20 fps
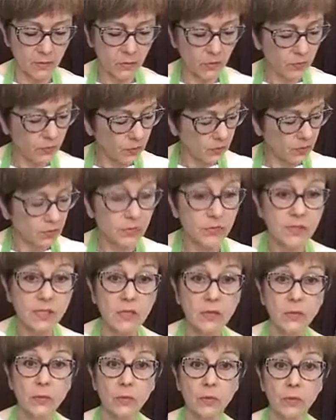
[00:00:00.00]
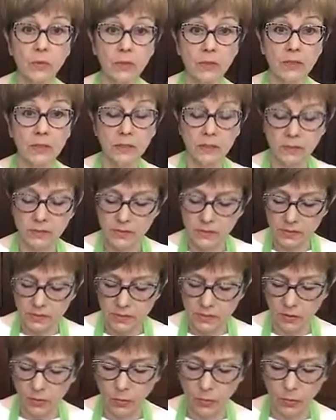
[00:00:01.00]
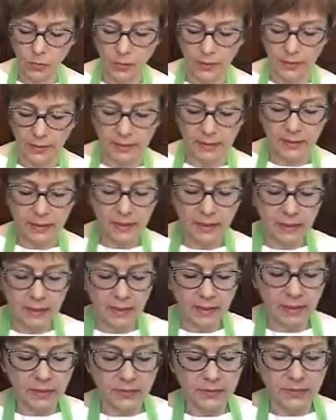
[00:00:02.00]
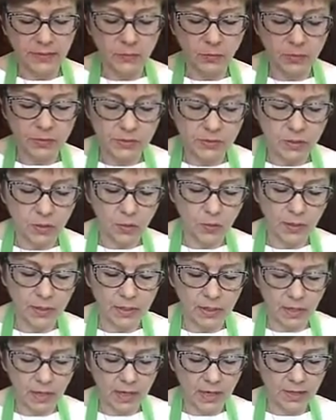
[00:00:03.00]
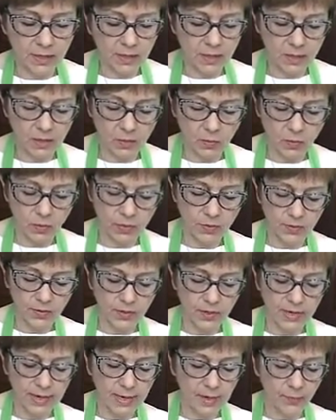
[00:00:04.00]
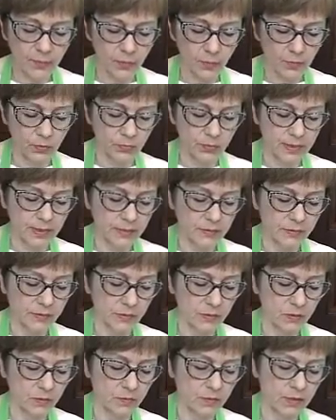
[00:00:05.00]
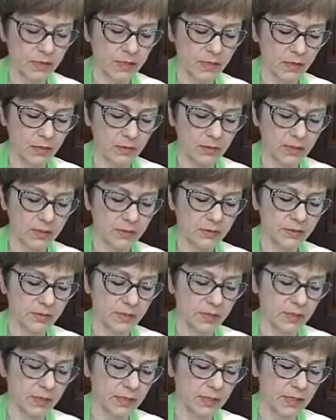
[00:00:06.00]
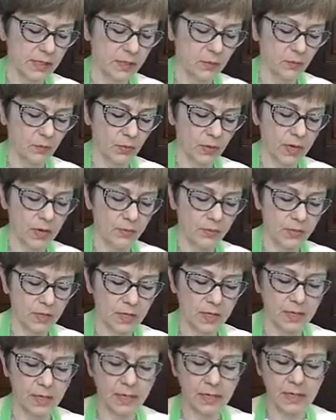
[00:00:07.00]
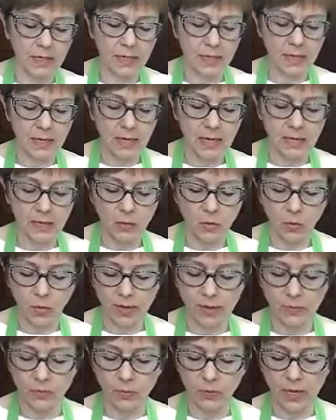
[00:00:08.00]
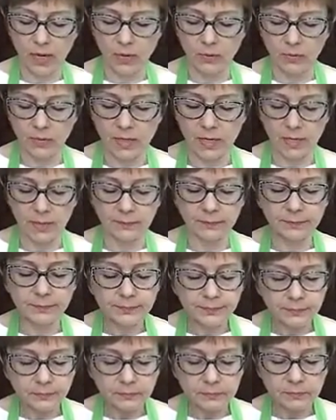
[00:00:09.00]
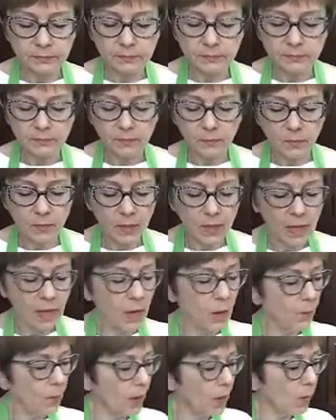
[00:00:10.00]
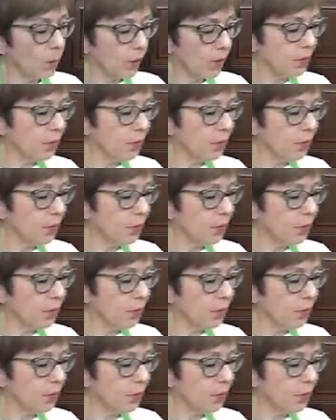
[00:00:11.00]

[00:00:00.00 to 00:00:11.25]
know if you can see through the lid. This is still boiling. See what's going on with our apple rings over here. Are they starting to get brown yet? Not quite brown yet. But when